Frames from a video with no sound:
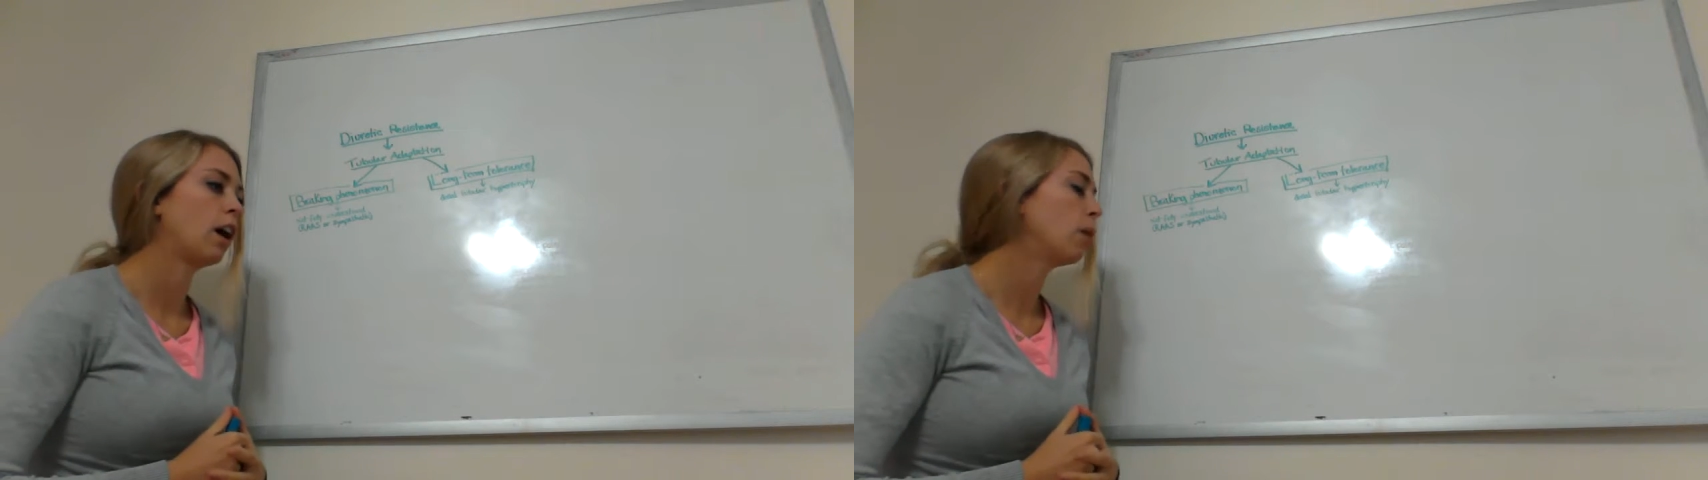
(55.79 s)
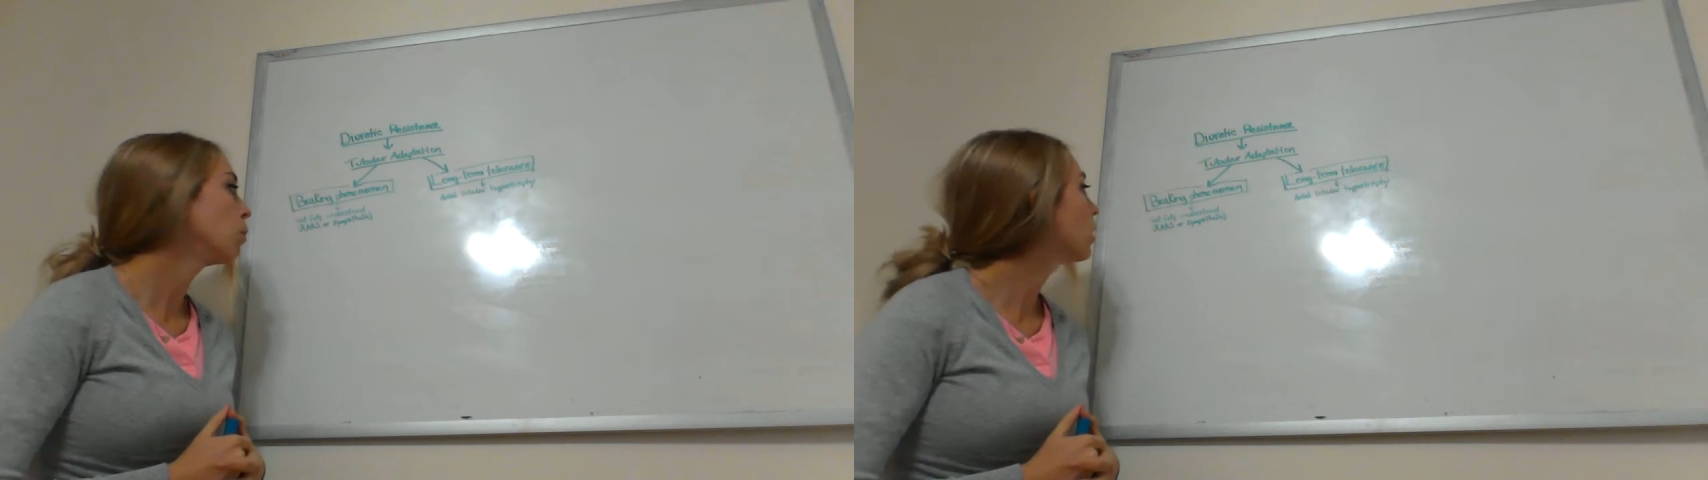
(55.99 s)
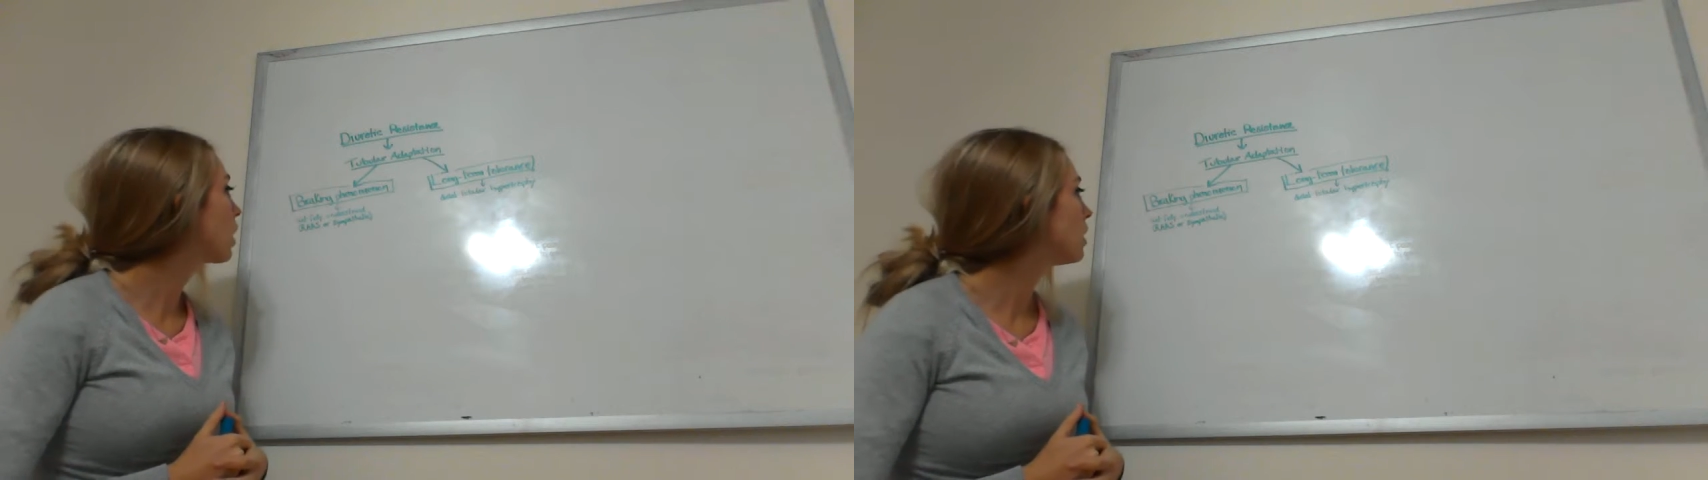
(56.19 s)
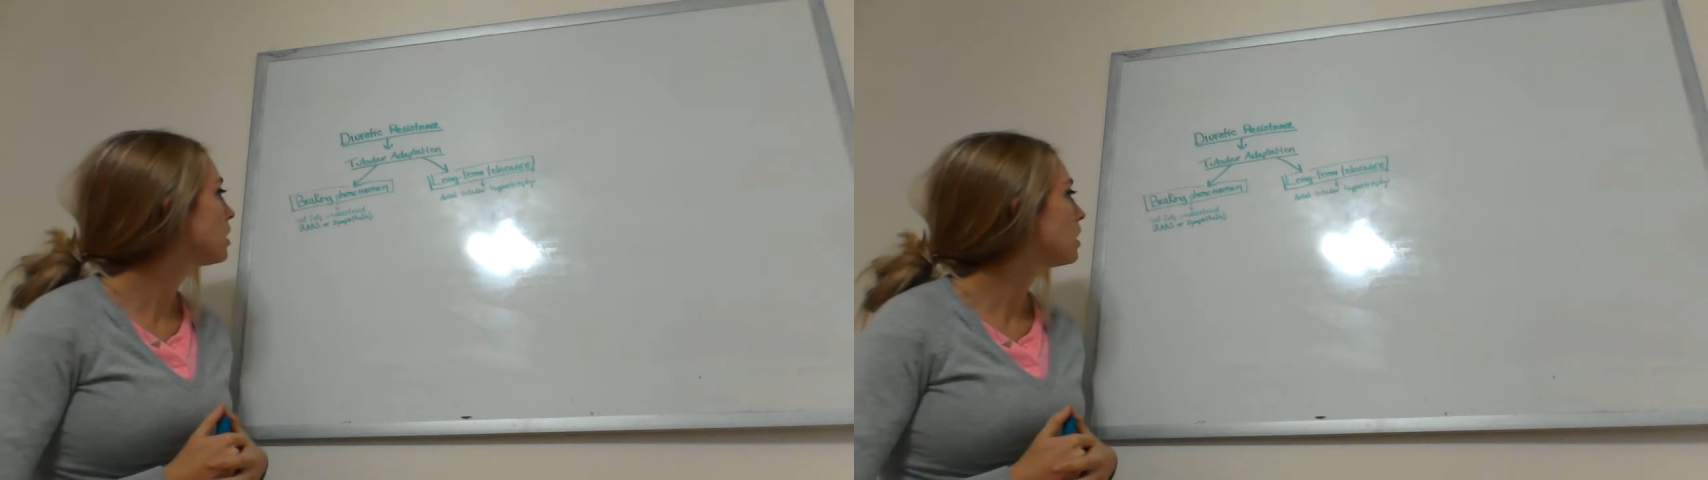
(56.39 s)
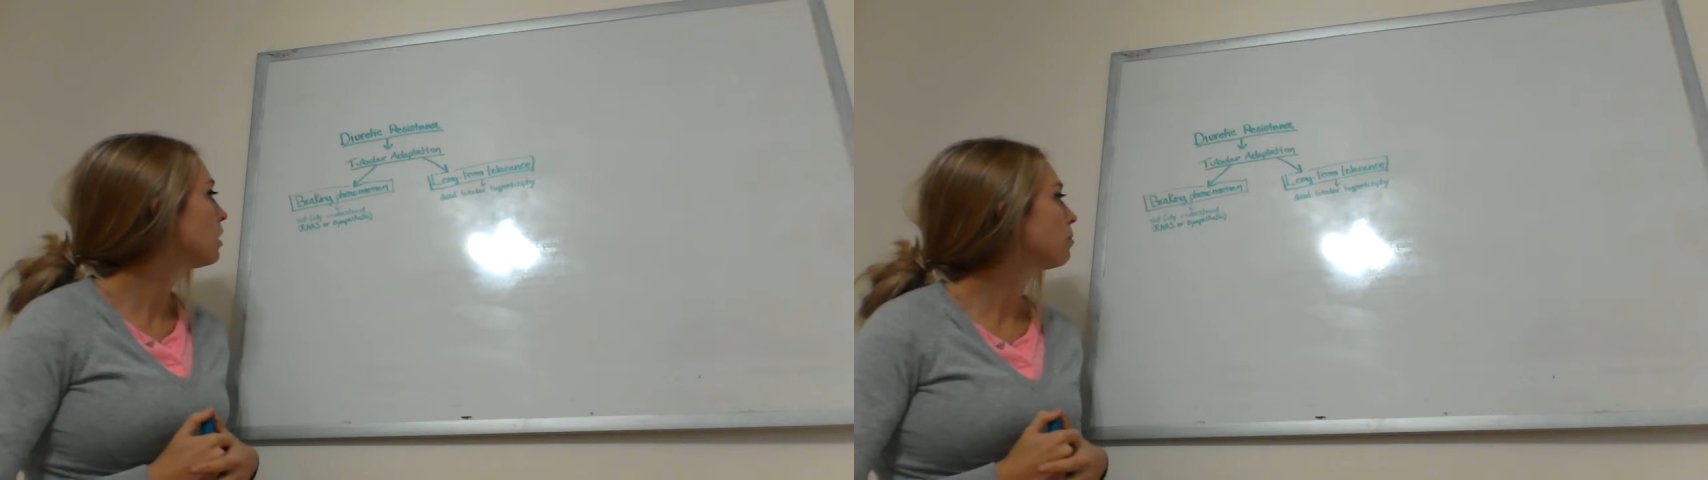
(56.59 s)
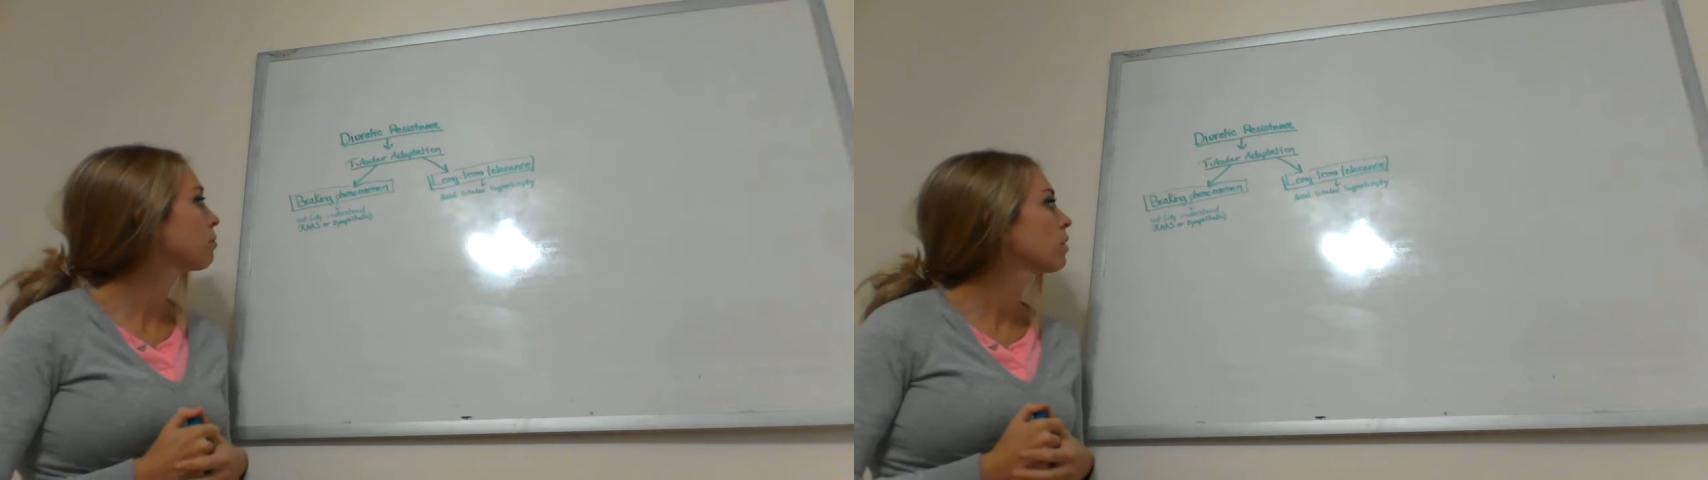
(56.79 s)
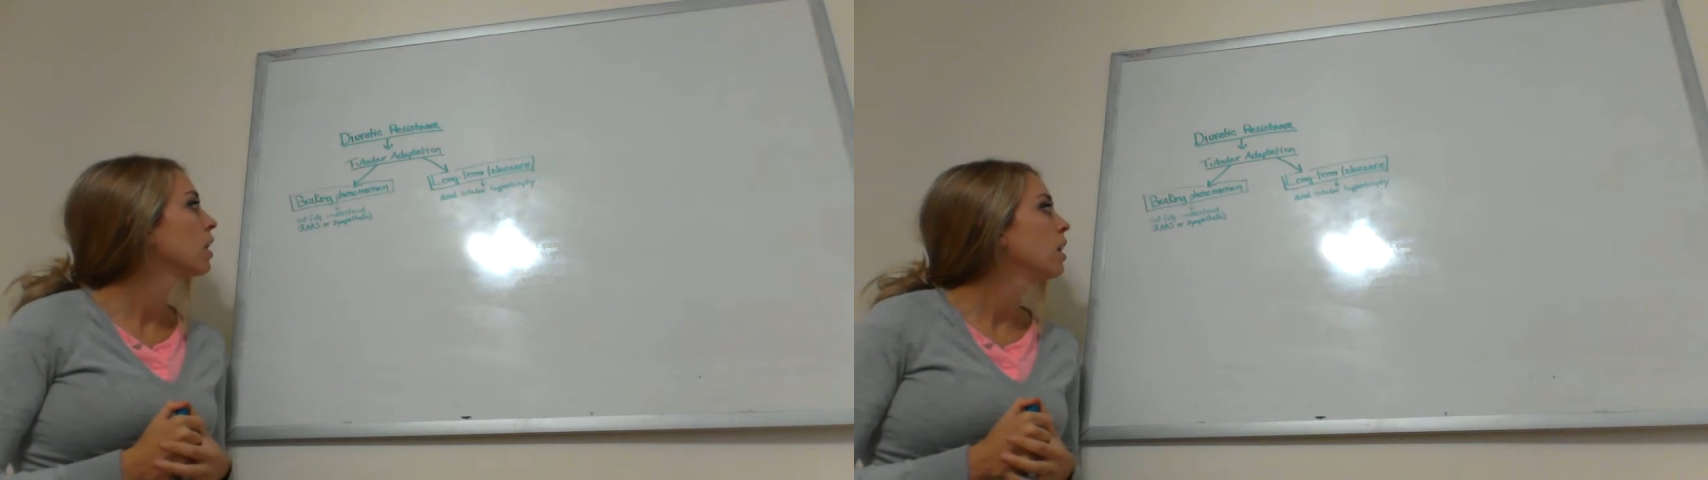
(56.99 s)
what causes it.